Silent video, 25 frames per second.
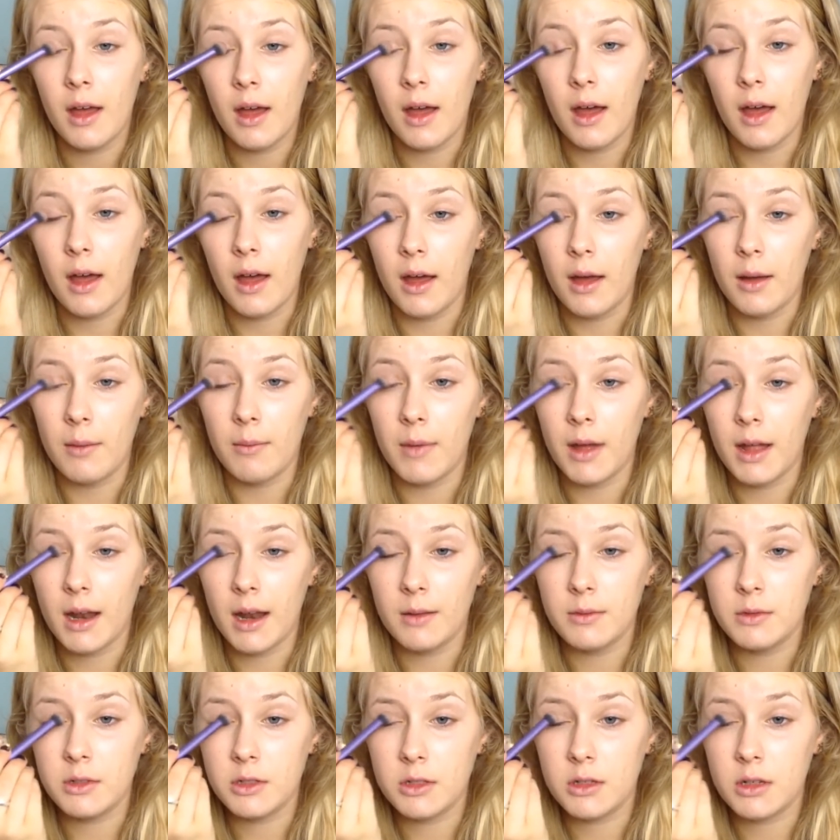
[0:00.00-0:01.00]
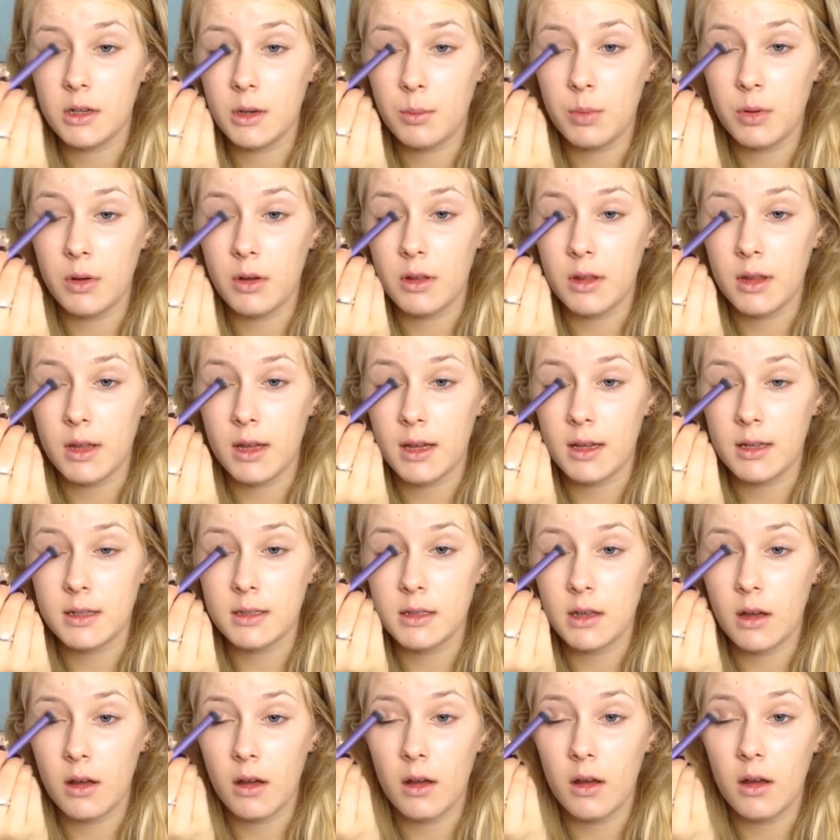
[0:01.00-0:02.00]
And I'm just going to put
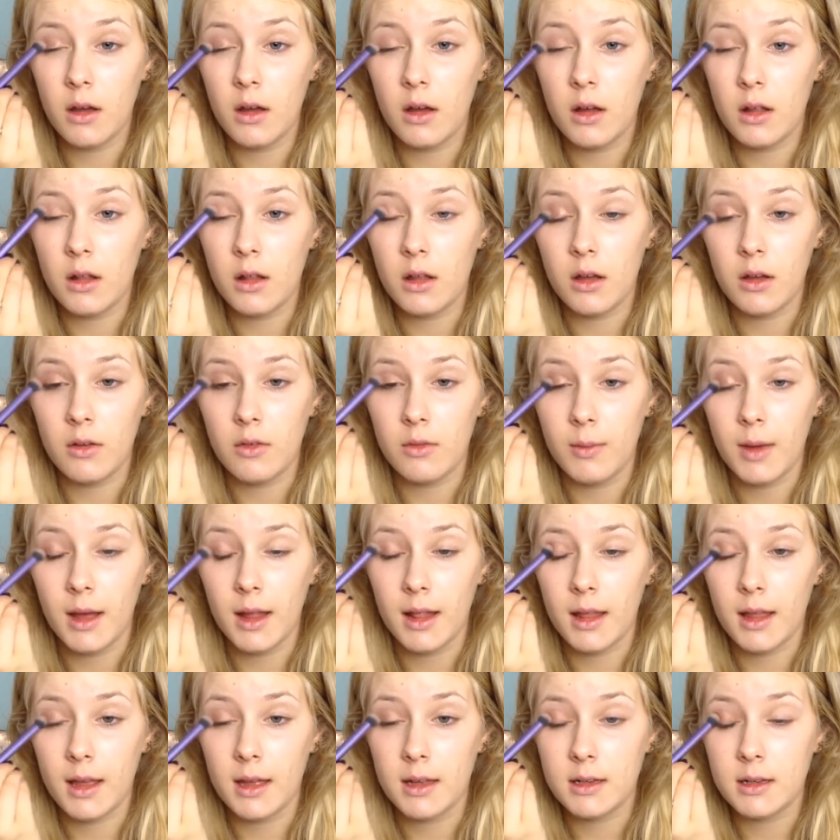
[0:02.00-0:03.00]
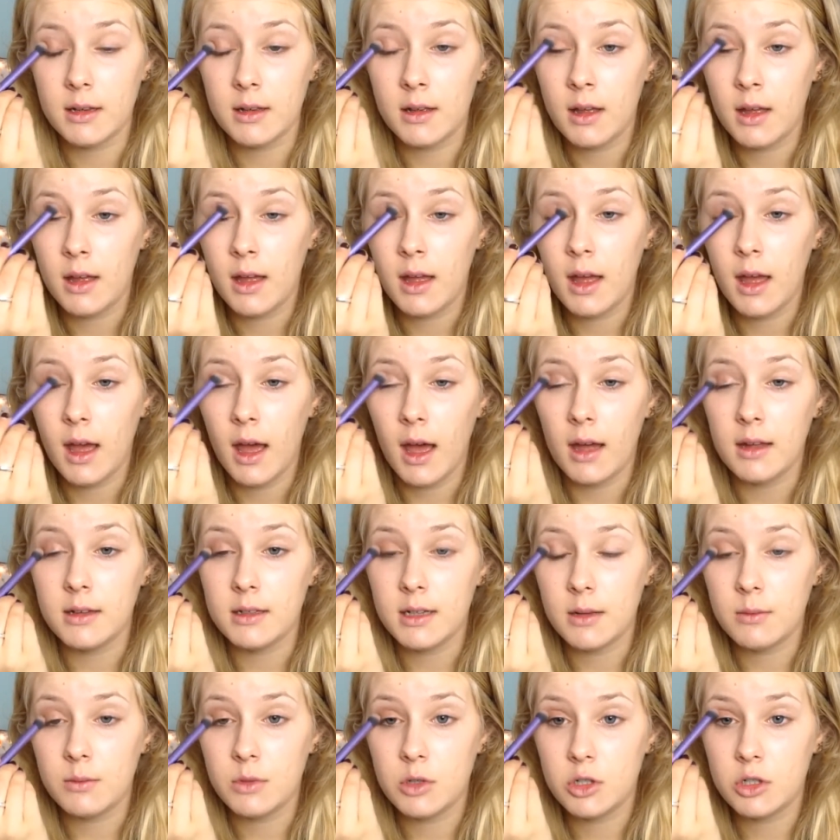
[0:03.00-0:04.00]
this all over my lid, and
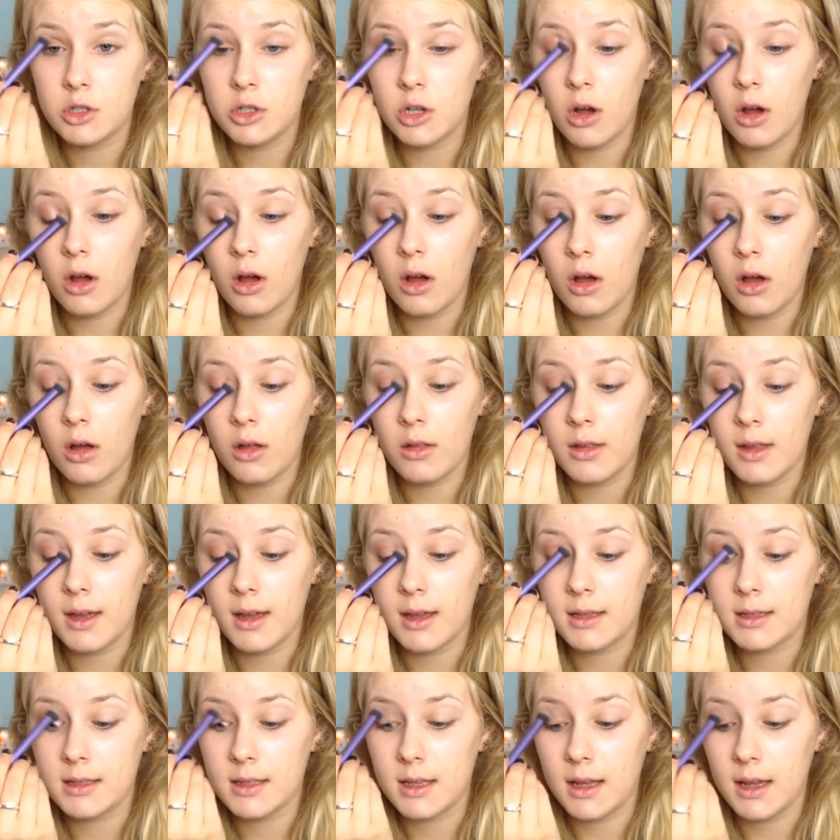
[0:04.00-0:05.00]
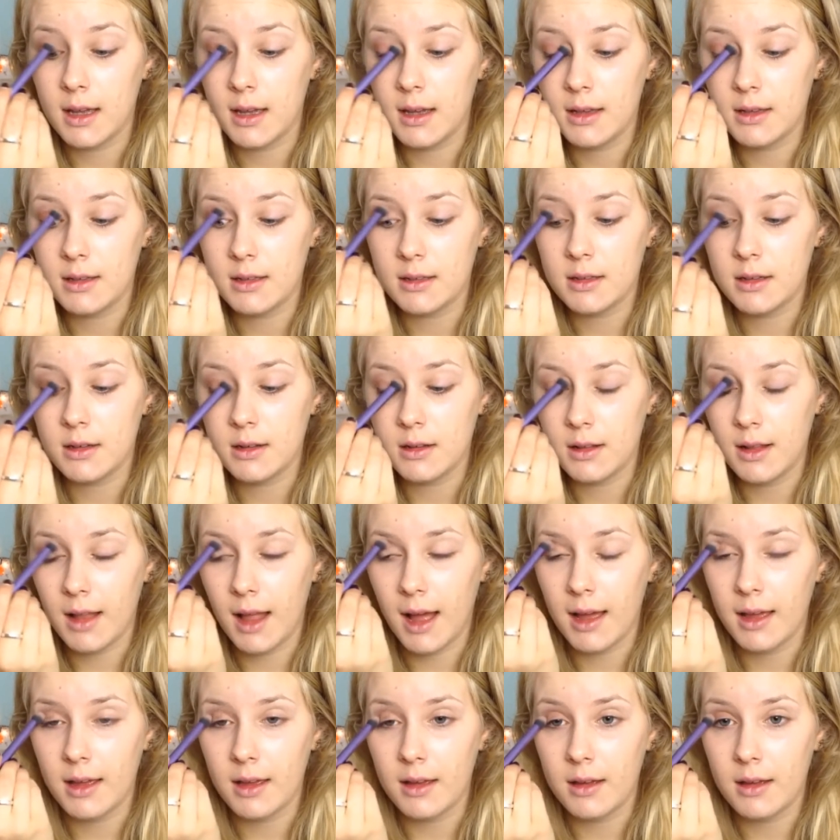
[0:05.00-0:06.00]
I'm sure this is
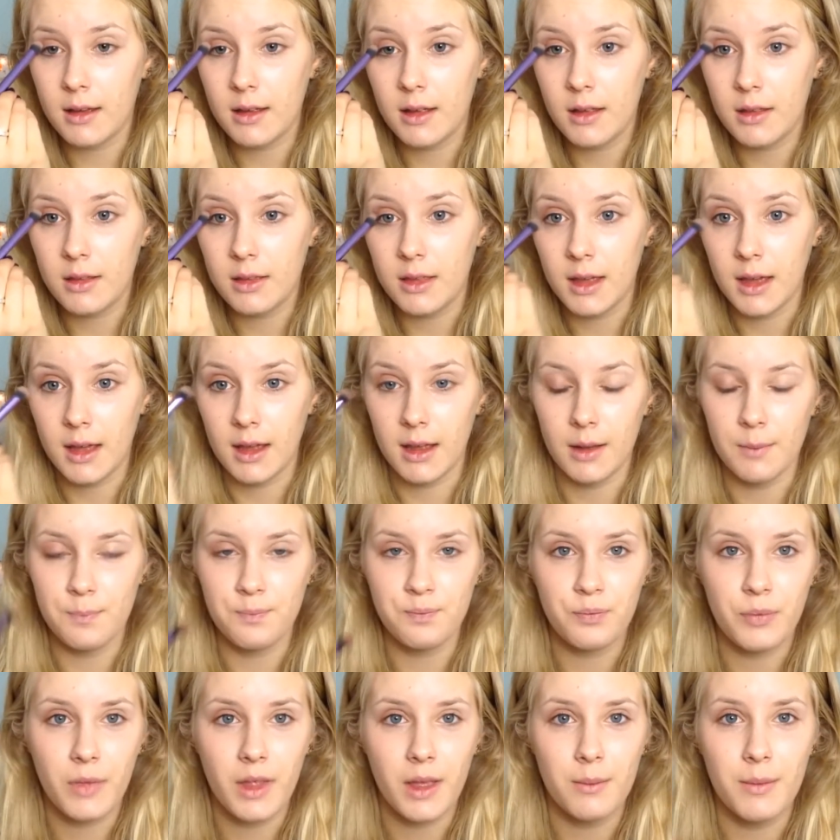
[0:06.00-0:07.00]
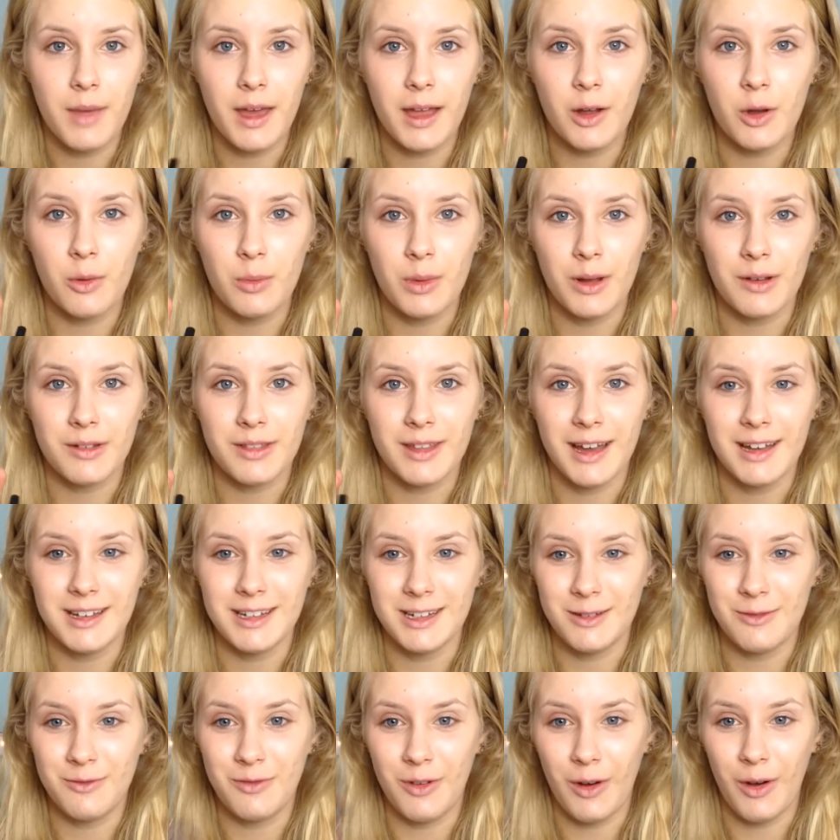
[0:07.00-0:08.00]
like the makeup look that I
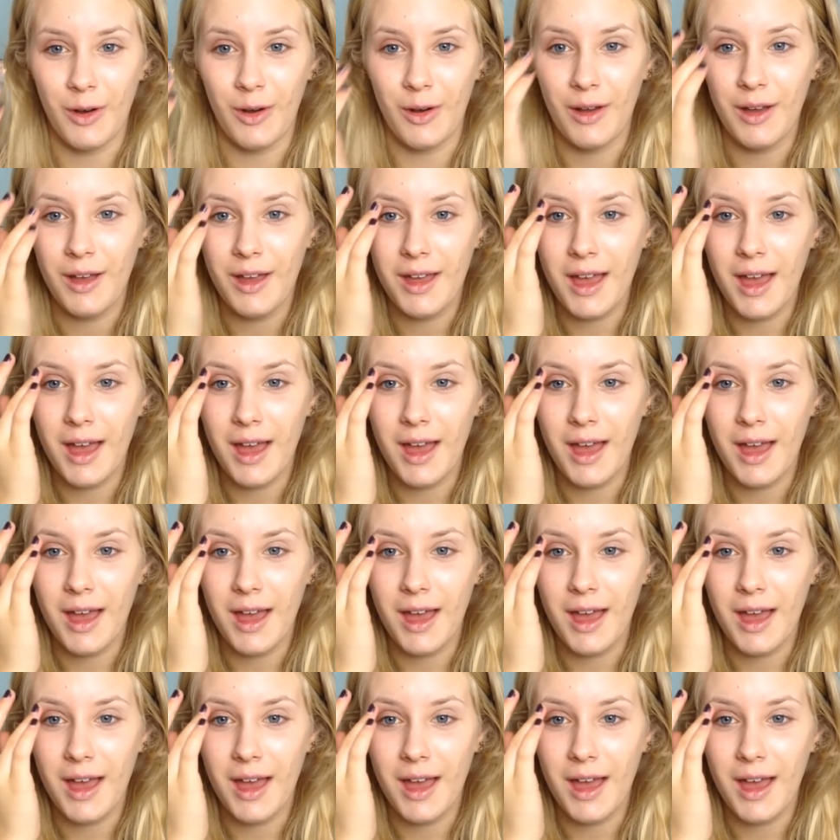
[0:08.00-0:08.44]
did for